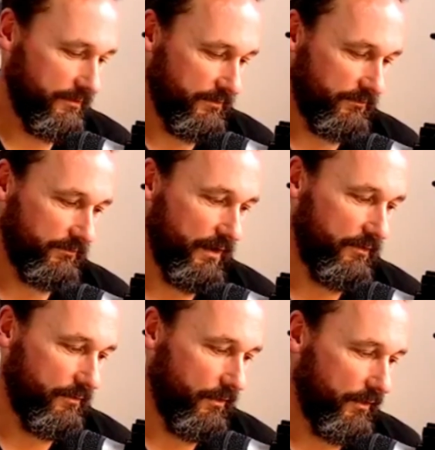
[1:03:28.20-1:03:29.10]

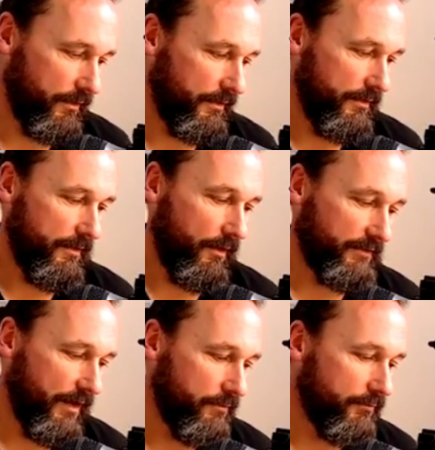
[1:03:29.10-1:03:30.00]
So I
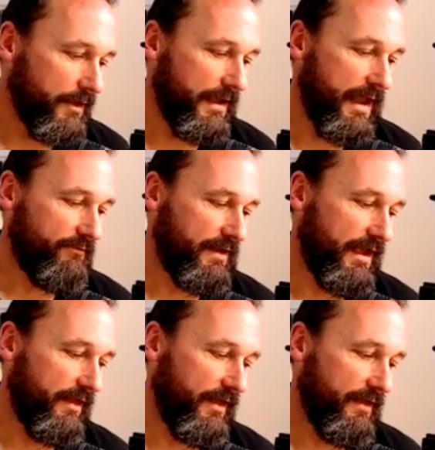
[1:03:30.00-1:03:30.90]
don't really have any
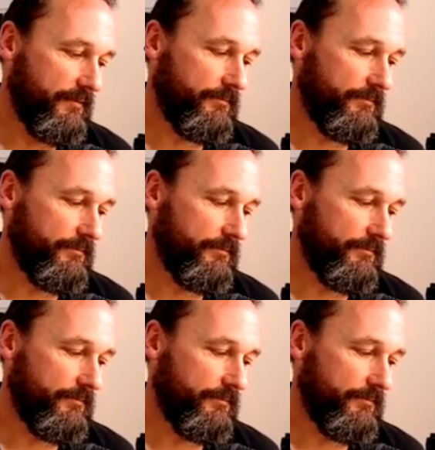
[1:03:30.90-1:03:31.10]
other